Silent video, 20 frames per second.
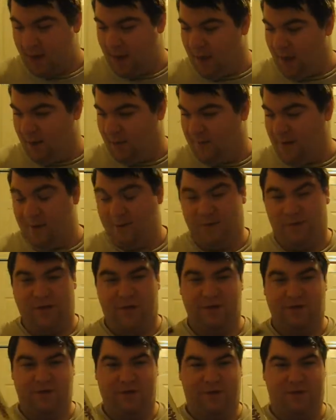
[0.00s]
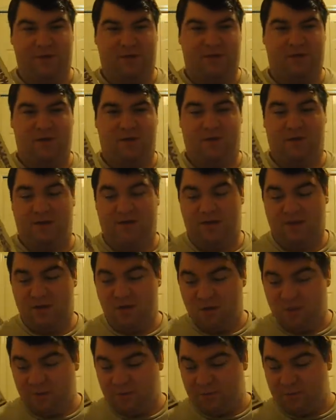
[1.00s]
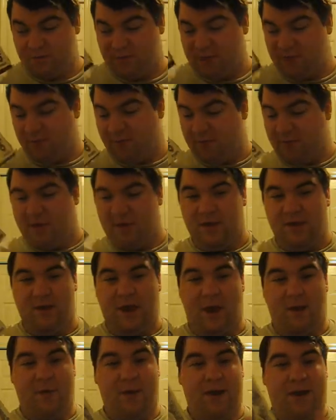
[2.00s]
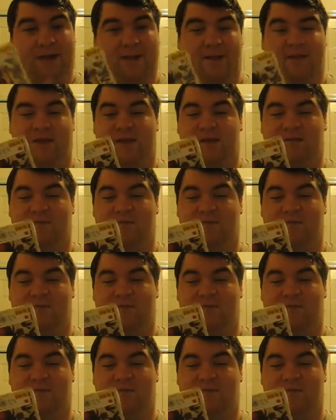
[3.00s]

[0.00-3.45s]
I really enjoyed this series, so we'll see how it ends,